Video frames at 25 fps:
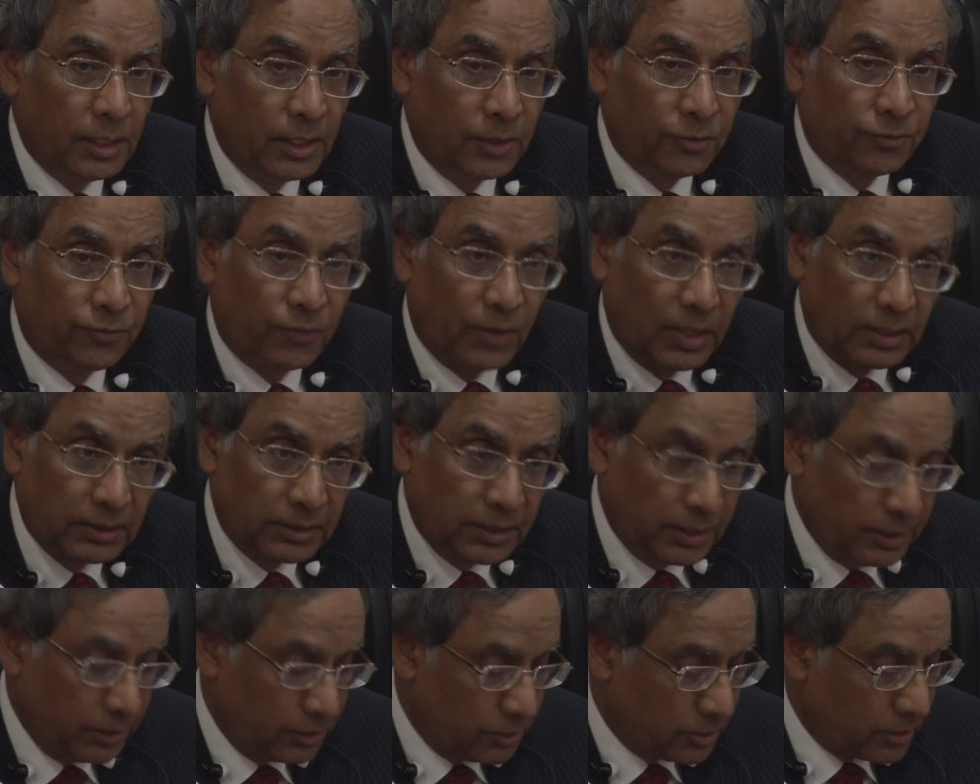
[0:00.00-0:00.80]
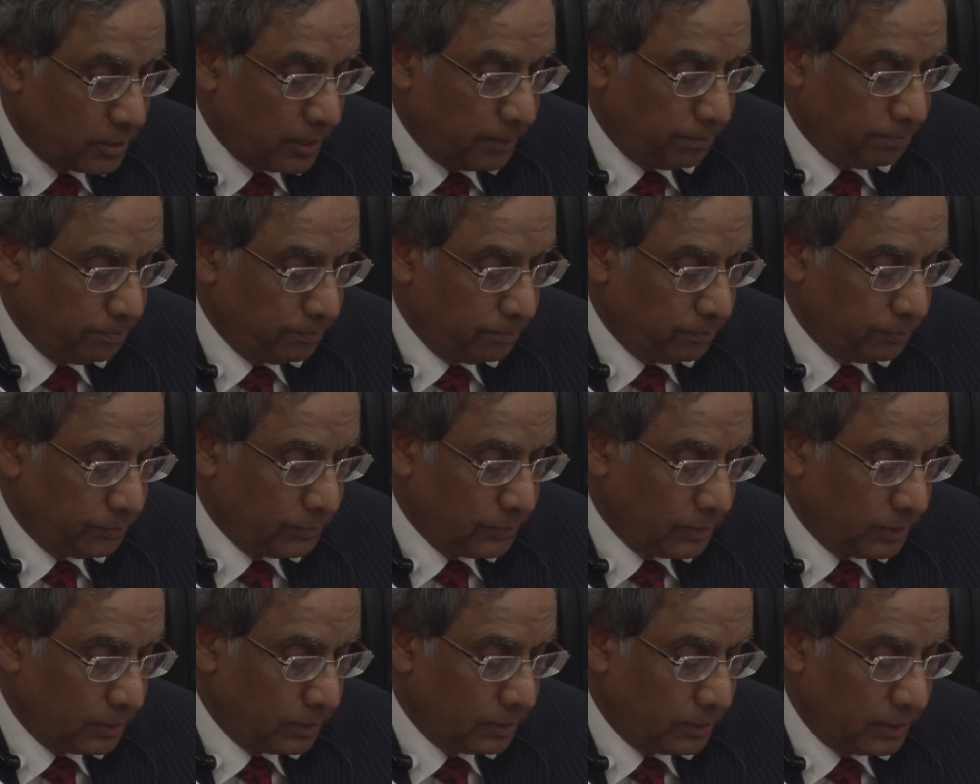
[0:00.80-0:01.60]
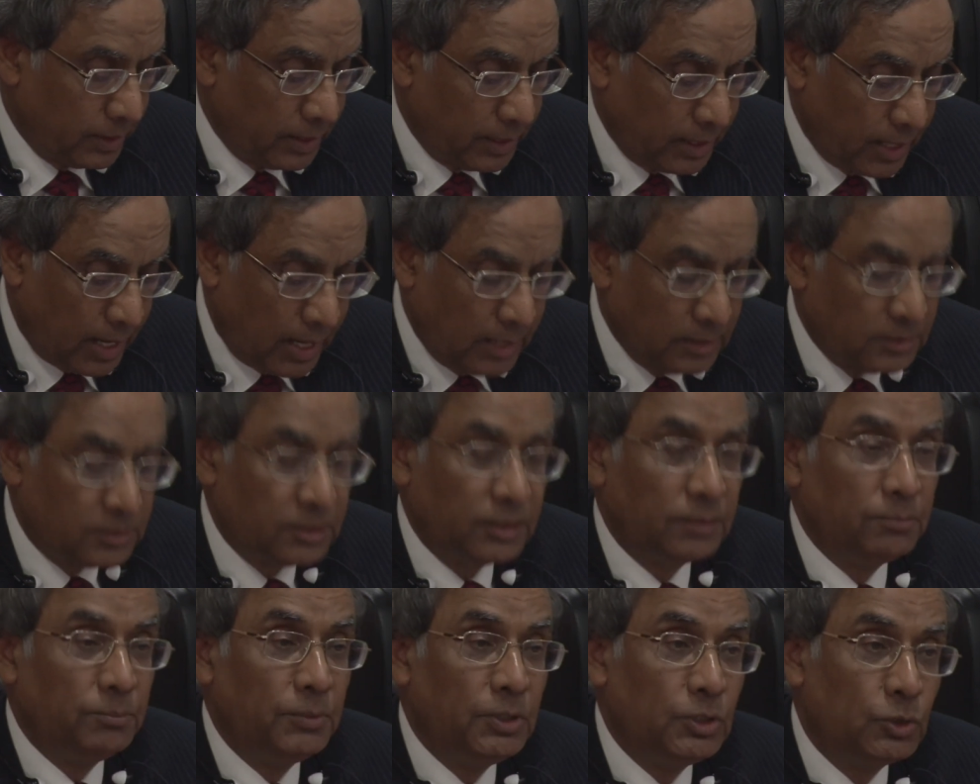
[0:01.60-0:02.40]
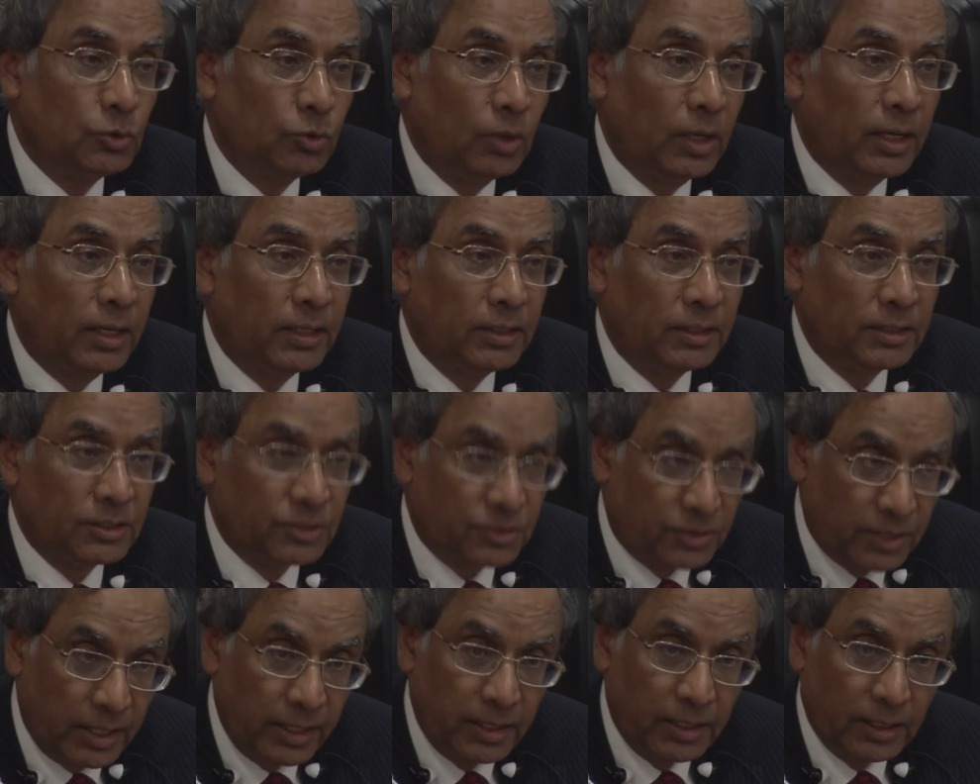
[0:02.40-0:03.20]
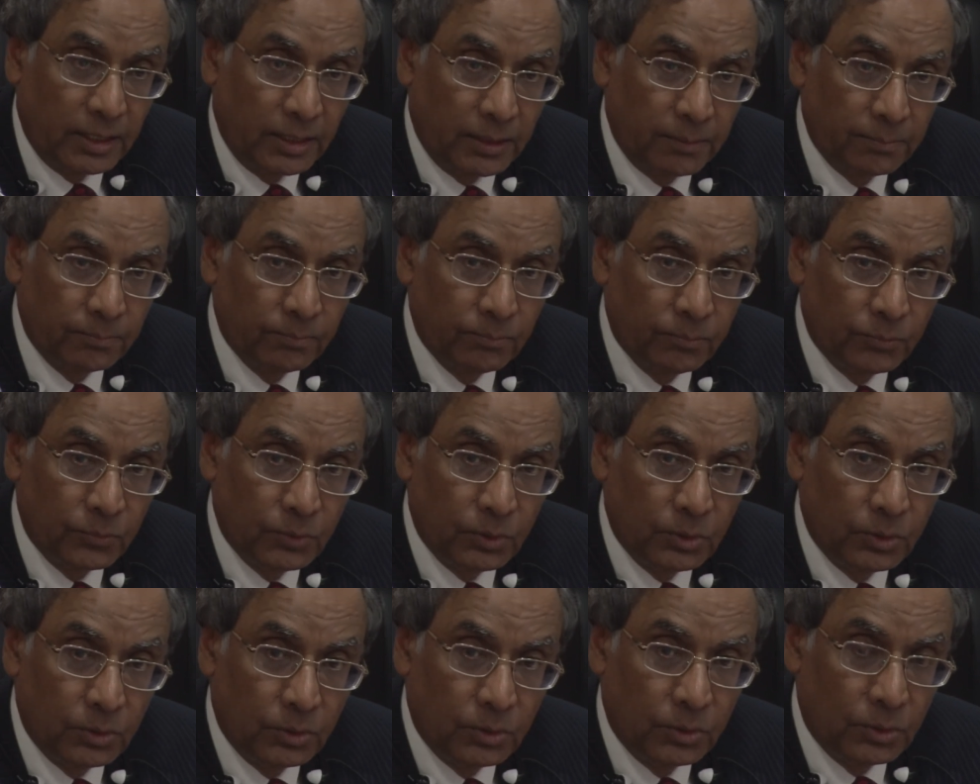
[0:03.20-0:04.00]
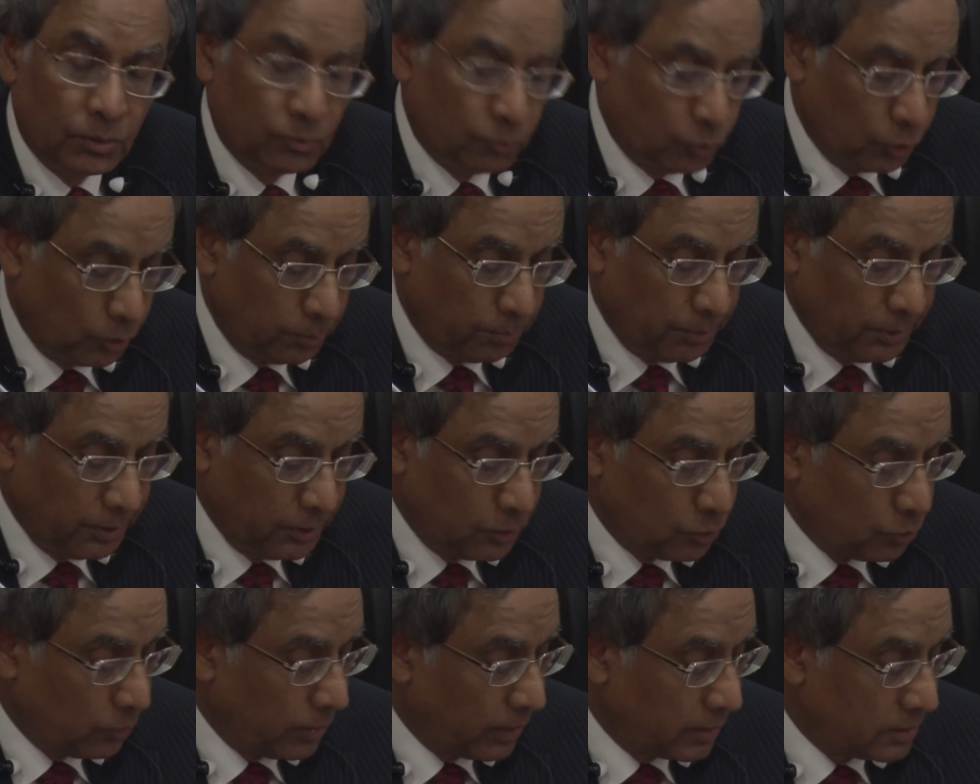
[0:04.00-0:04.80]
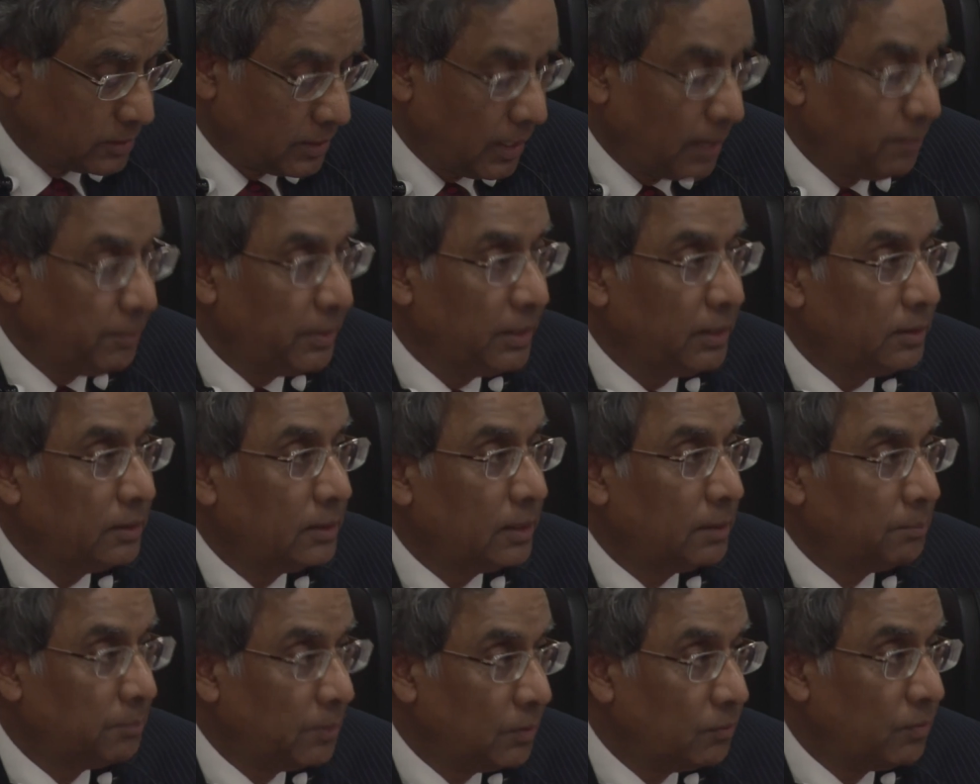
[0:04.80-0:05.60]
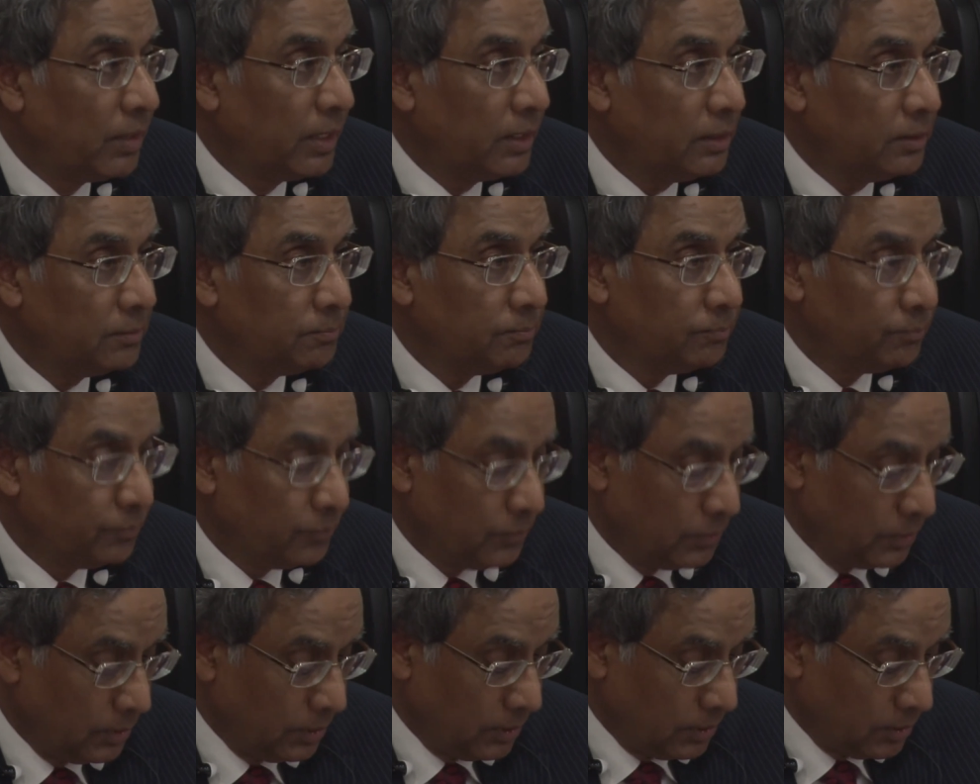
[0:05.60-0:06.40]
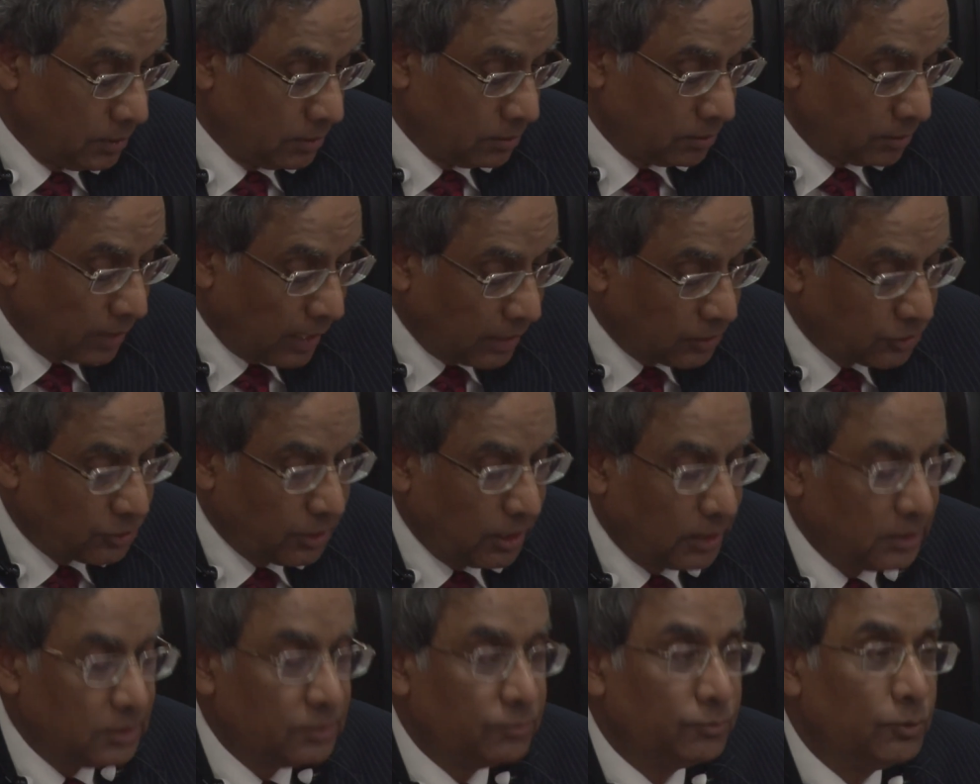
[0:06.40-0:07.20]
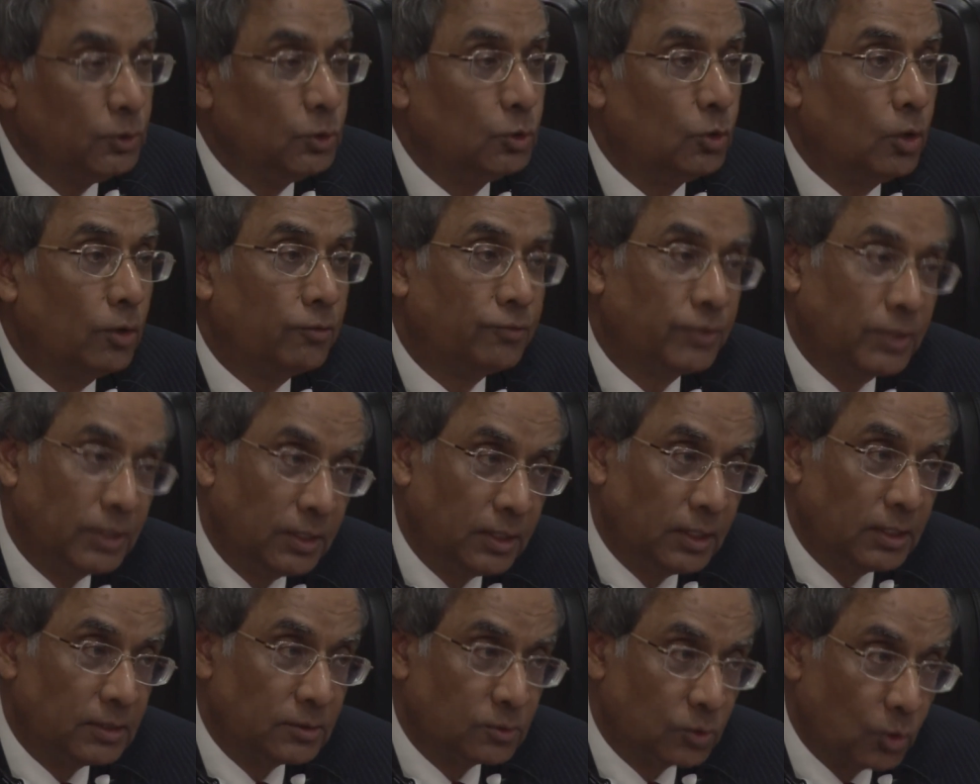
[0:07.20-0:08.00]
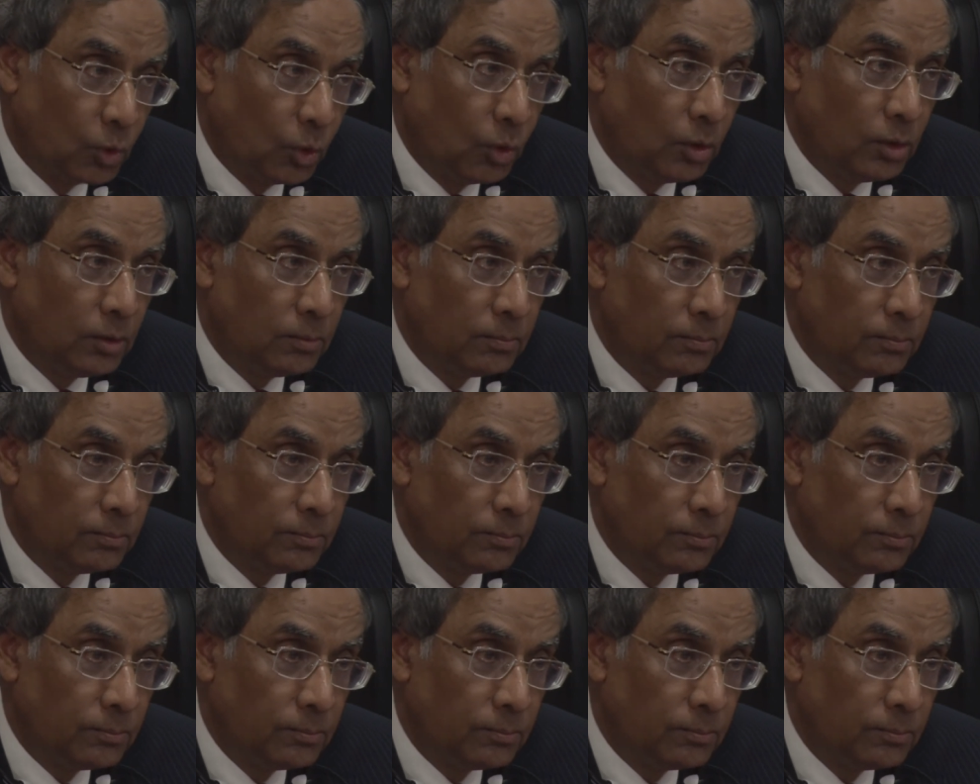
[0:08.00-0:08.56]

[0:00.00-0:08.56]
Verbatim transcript: A further step in enhancing mutual understanding would be to examine number one, Russia's view of India's role